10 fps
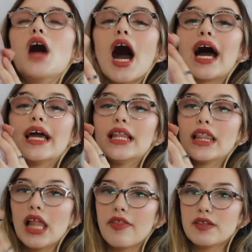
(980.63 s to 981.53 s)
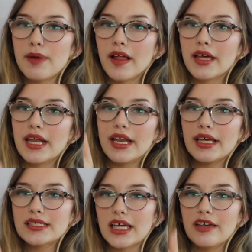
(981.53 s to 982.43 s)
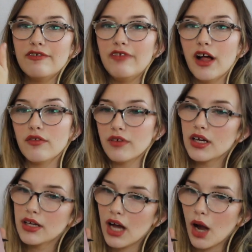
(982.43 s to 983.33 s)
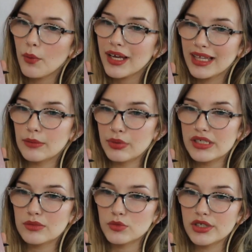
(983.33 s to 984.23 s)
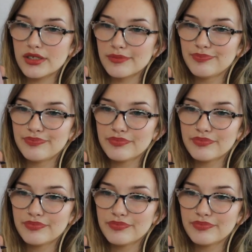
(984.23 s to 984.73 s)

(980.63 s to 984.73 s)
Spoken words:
I love this palette. It is a Velp. I want to get the Prism one.